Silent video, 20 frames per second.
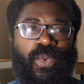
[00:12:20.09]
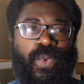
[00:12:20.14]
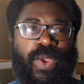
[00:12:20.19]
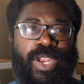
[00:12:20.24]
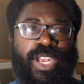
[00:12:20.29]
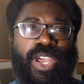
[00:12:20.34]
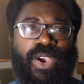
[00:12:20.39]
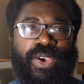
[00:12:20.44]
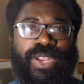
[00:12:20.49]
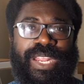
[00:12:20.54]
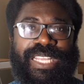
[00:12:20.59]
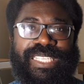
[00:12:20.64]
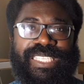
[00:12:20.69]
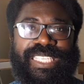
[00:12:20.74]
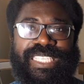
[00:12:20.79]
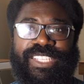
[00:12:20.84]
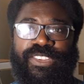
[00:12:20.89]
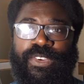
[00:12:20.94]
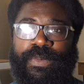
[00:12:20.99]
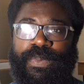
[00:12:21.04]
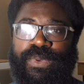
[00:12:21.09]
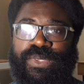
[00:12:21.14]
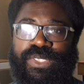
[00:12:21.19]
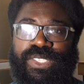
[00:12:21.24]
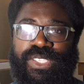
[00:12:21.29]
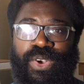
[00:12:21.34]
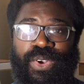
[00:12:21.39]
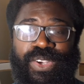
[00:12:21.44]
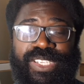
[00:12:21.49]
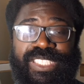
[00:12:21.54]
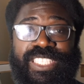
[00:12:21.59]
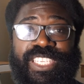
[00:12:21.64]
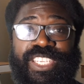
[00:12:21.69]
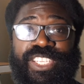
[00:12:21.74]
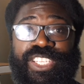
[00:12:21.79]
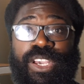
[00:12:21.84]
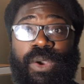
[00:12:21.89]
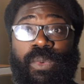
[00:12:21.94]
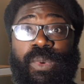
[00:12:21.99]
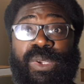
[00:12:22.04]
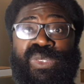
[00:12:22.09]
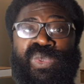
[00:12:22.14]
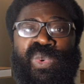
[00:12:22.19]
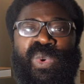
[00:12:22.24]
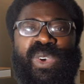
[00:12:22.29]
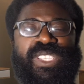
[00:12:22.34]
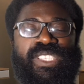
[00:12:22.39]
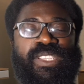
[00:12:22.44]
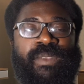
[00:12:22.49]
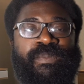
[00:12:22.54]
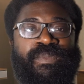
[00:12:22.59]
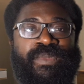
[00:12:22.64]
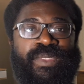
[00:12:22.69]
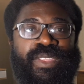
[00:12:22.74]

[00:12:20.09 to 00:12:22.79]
We know that since Liverpool sold Coutinho, which was